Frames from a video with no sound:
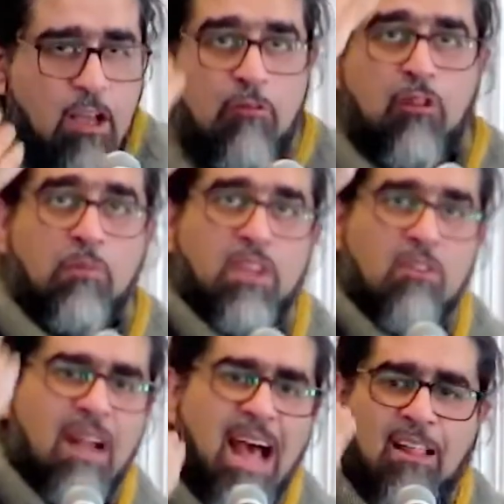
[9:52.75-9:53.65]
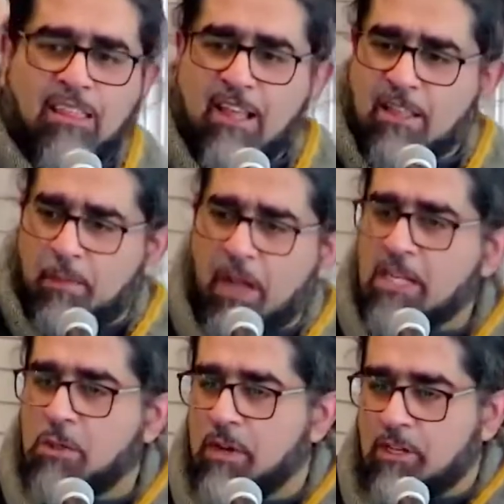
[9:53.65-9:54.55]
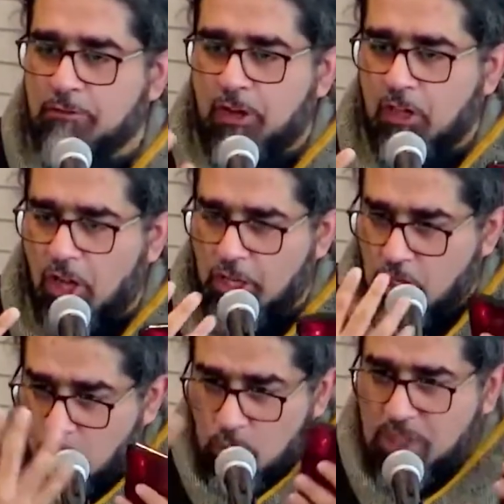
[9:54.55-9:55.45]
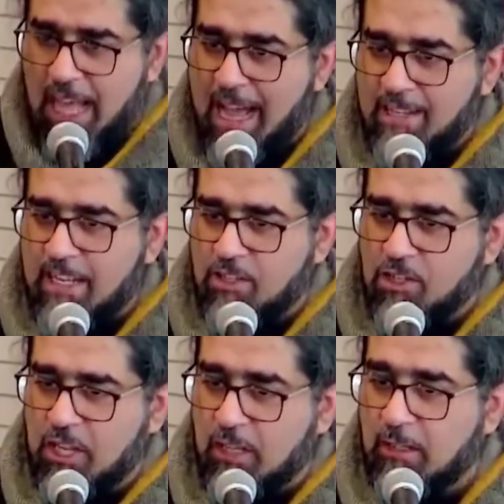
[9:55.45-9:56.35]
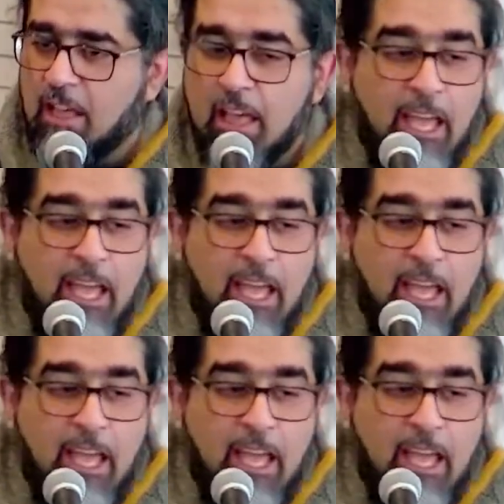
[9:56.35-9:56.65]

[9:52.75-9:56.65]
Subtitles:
from the wrath and the punishment of Allah. You use that as a shield.